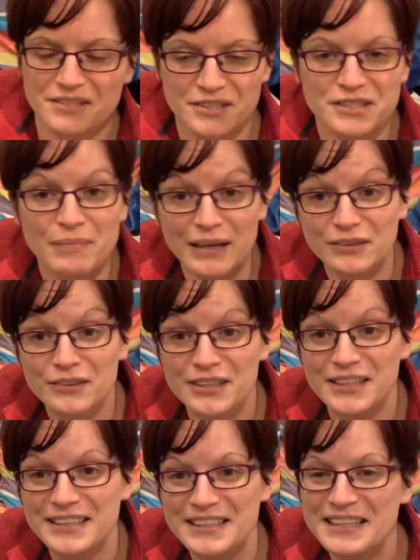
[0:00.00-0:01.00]
the smells,
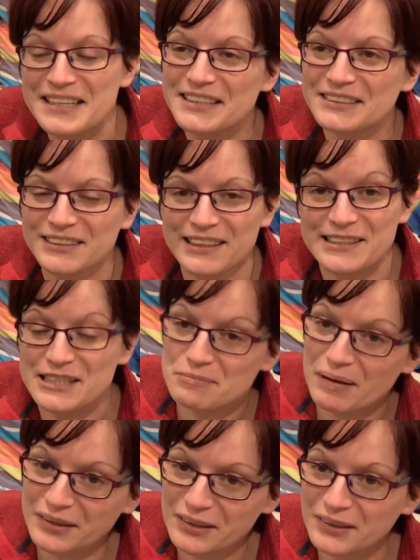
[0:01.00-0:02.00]
so they can
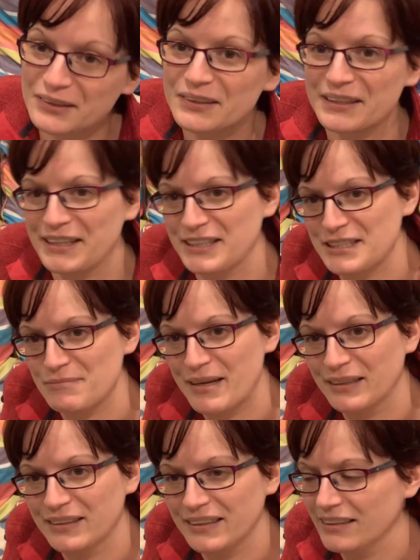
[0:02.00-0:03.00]
smell the oil, they can't
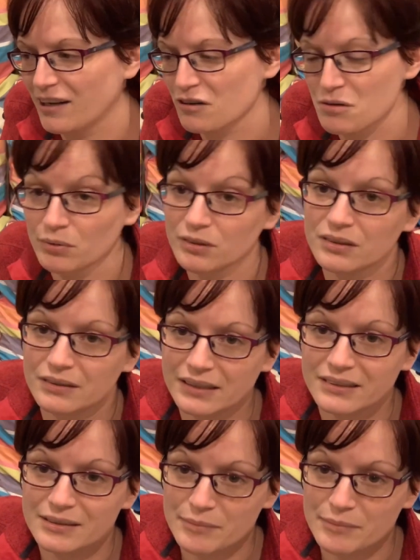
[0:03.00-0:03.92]
smell the horrible, nasty